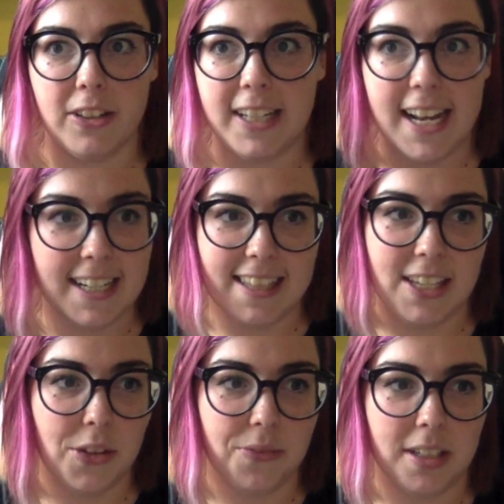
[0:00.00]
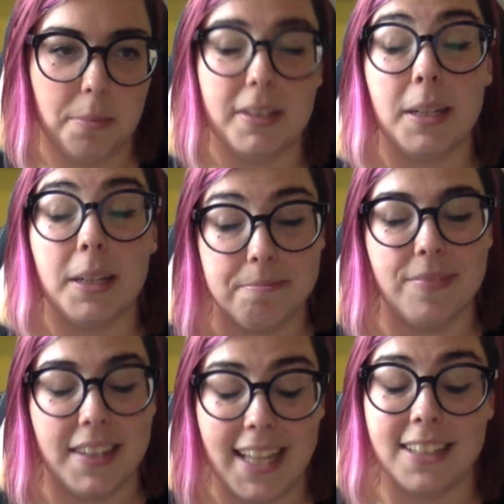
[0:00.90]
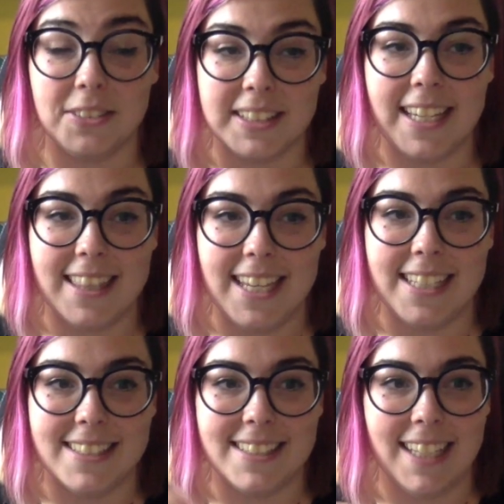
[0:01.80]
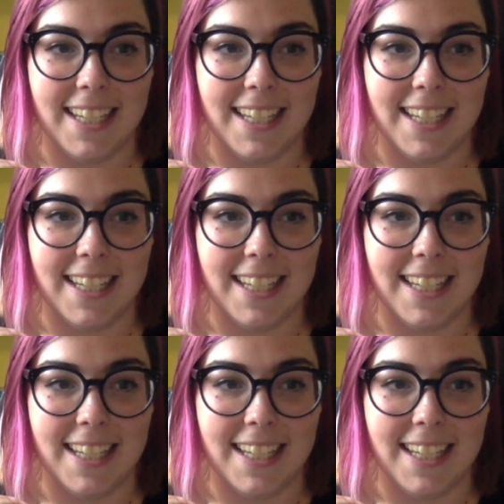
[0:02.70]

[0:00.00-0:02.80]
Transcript: look at anything you've done and be like, that looks like this.